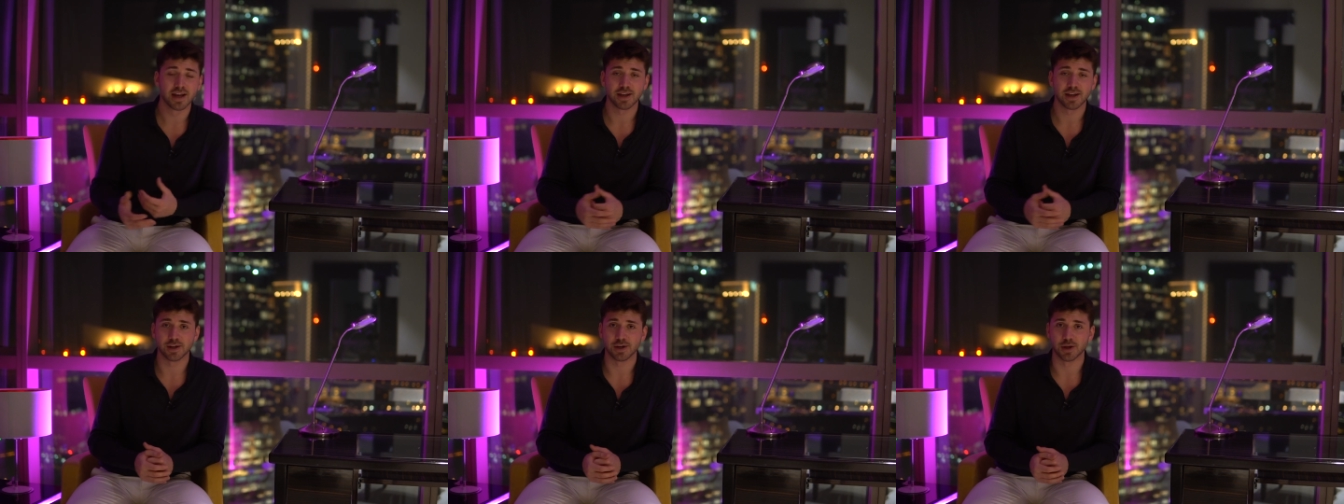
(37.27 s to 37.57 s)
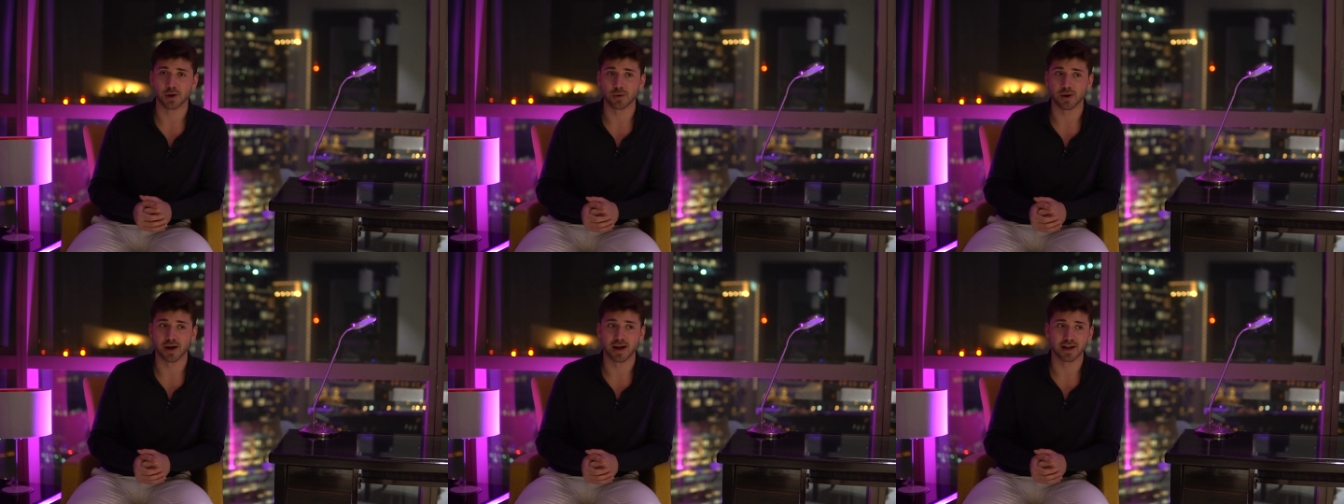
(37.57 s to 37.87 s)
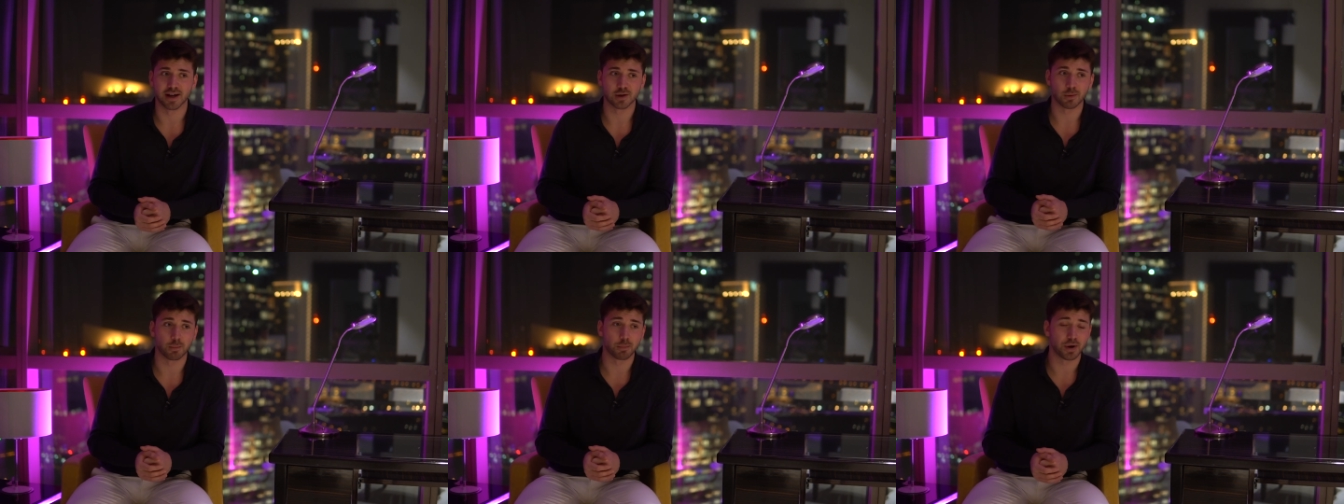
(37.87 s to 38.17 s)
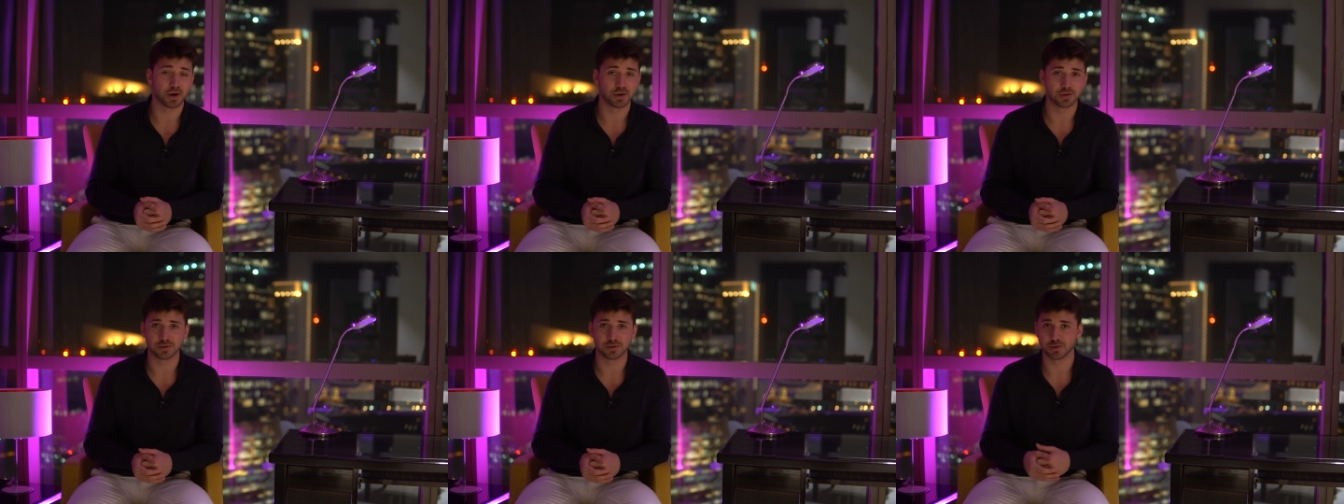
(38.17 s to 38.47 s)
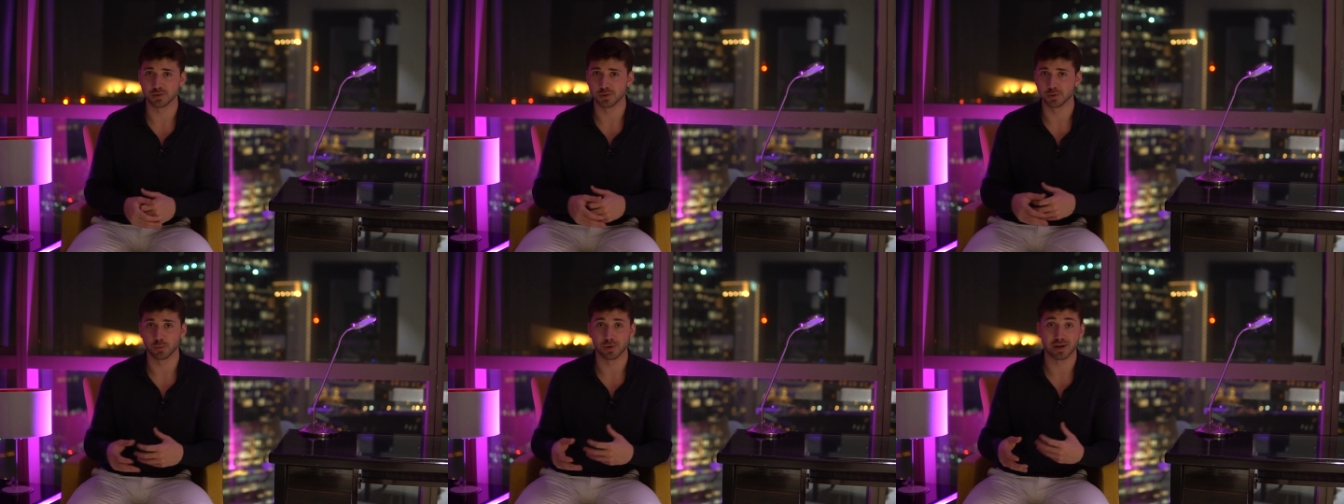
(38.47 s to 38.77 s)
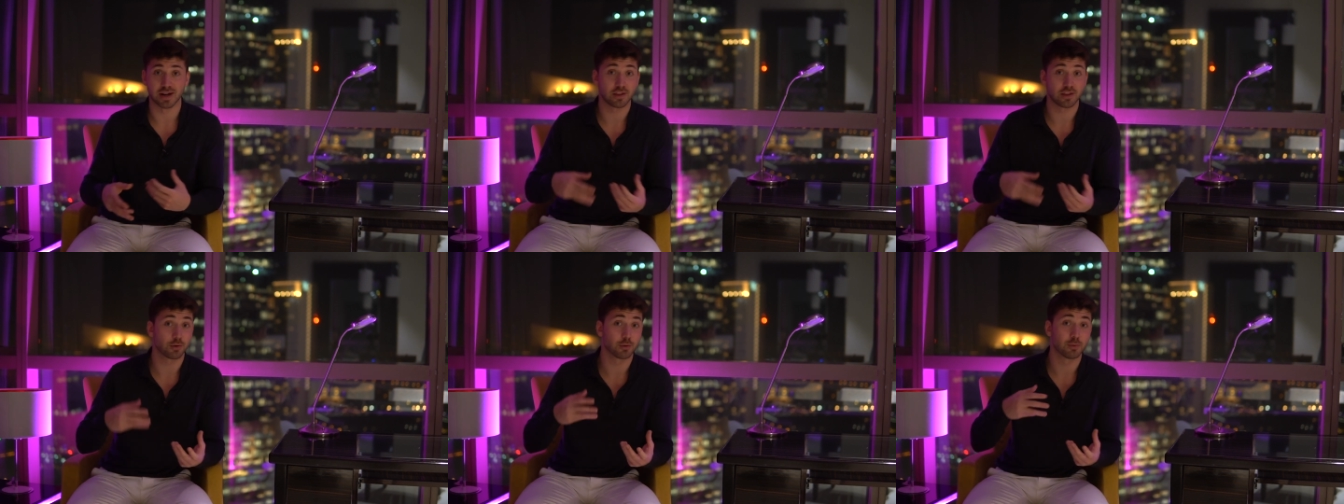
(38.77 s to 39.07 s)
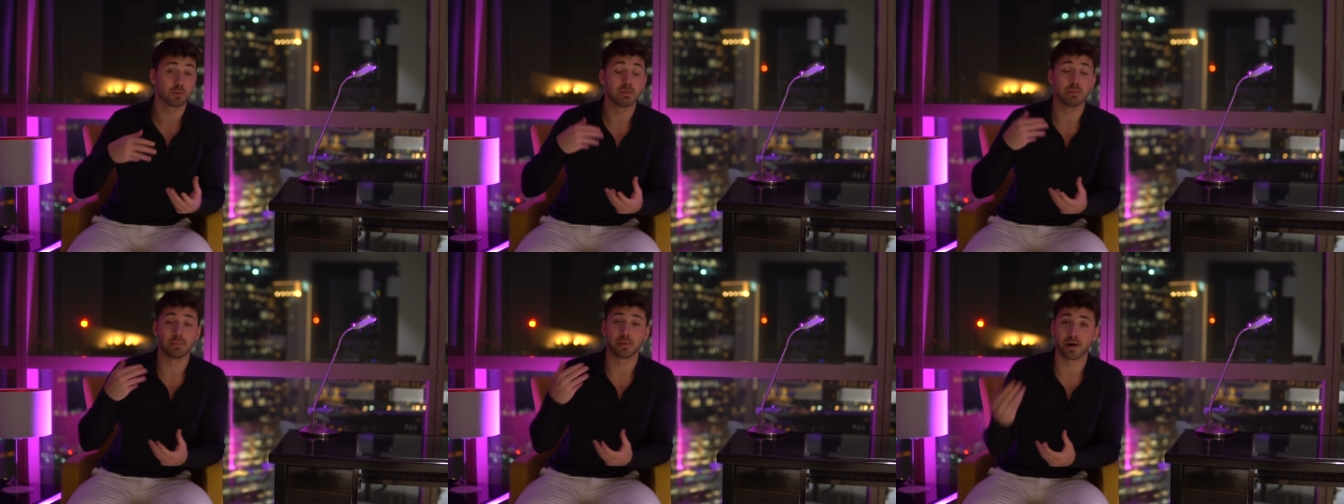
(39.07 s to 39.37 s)
you know, uh, compared to what I thought
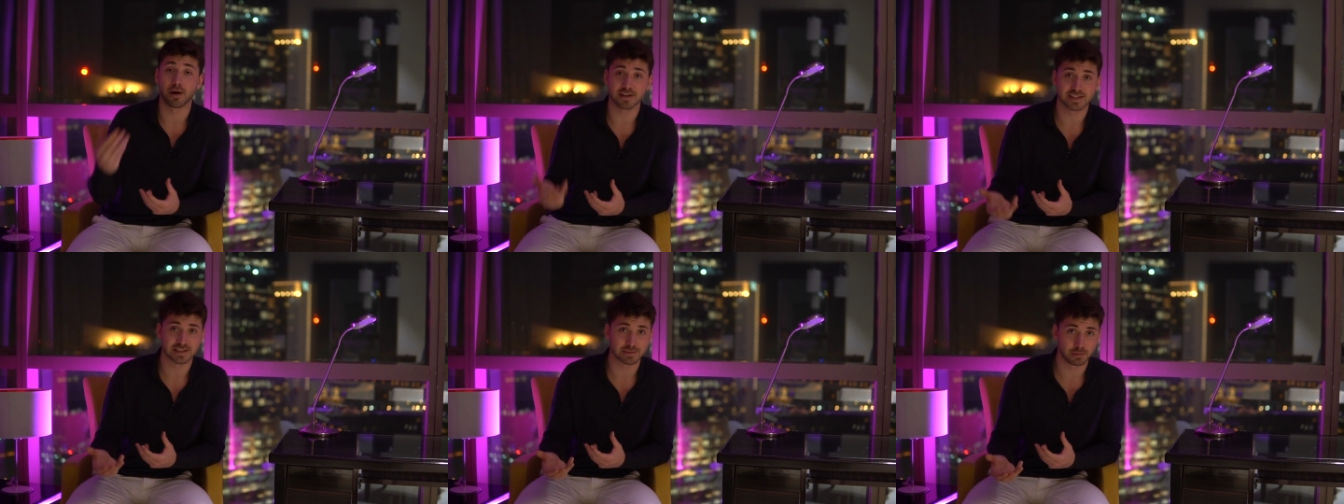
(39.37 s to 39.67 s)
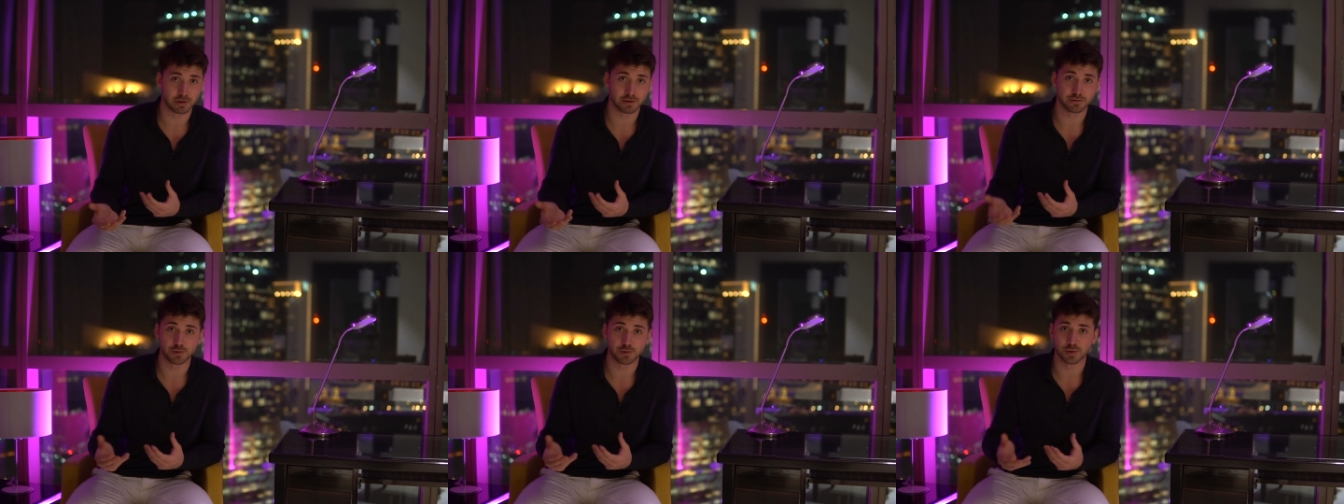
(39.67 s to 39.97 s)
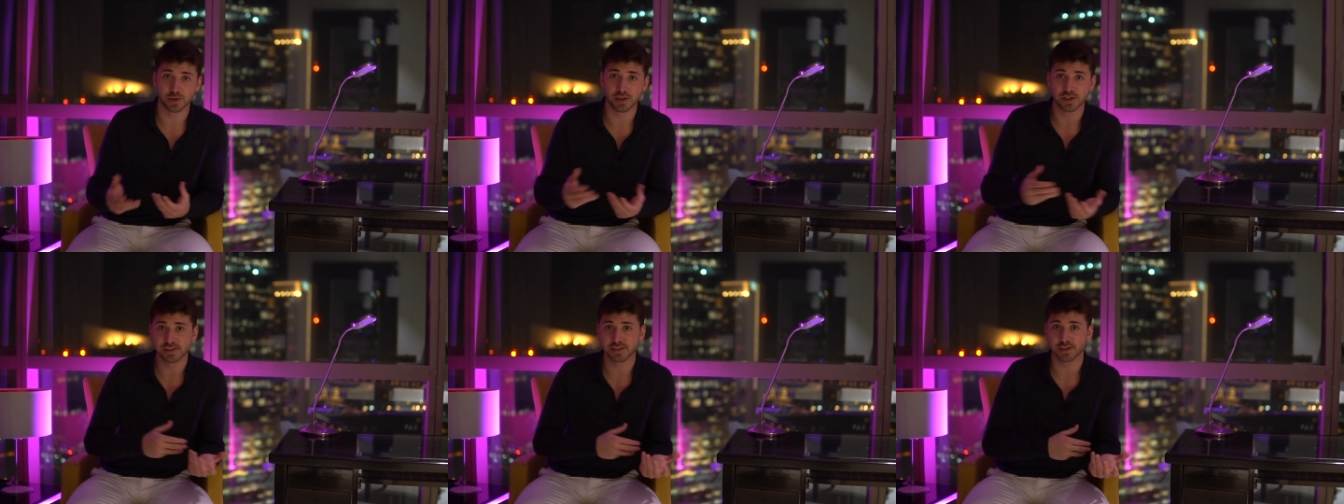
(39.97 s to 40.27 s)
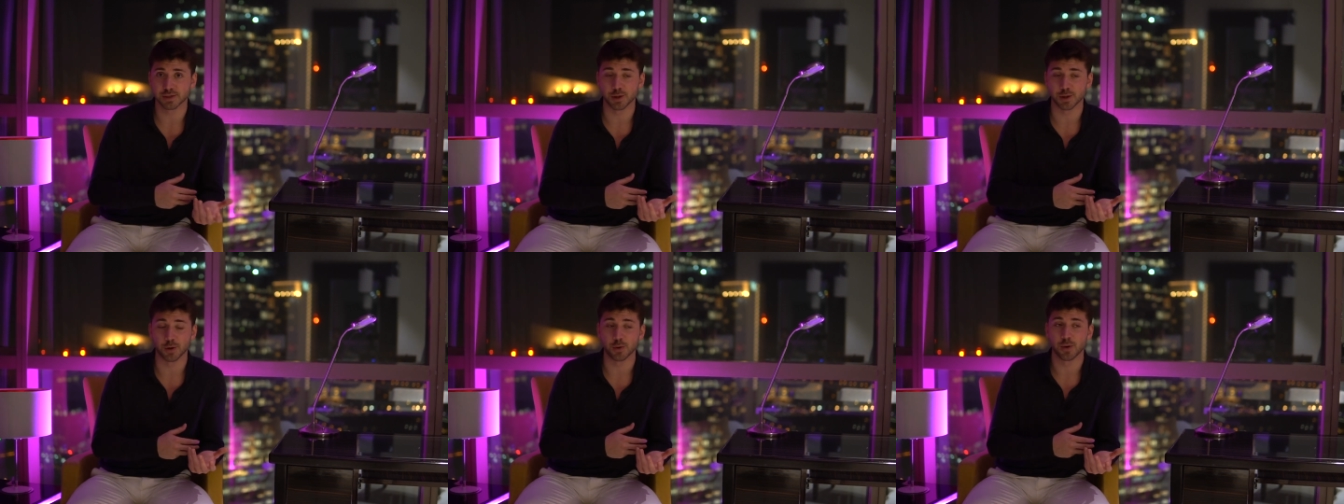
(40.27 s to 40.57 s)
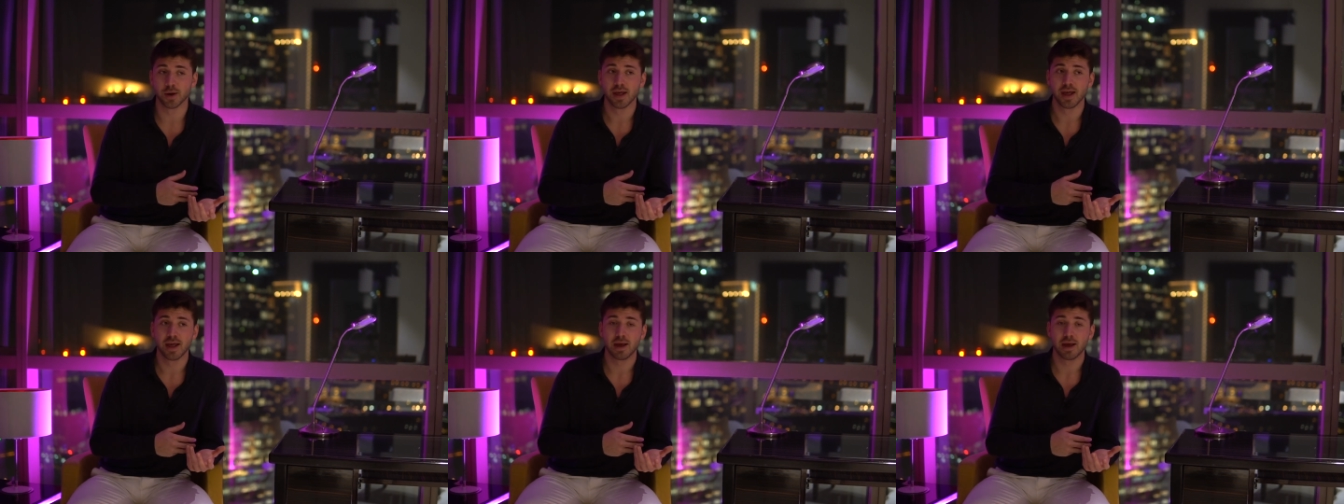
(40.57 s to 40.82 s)
would be possible a few years ago.